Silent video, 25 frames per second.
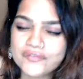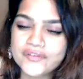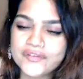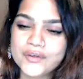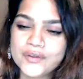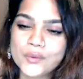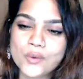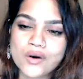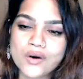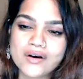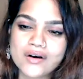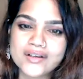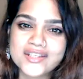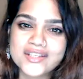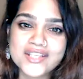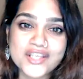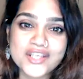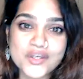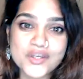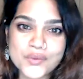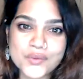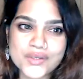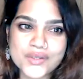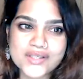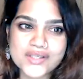few are
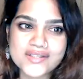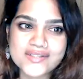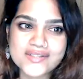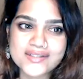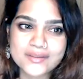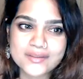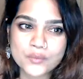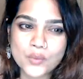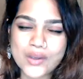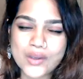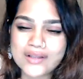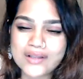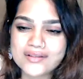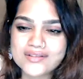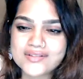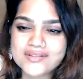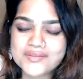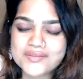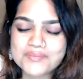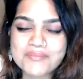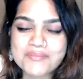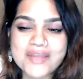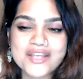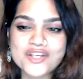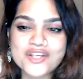curious, and while
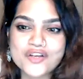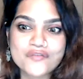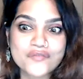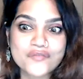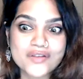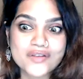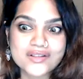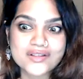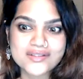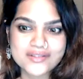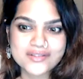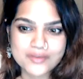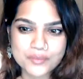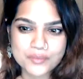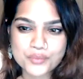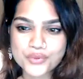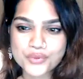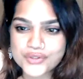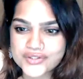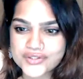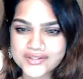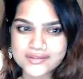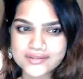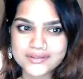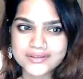many of us are
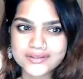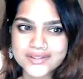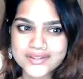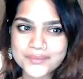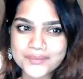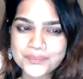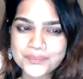puzzled.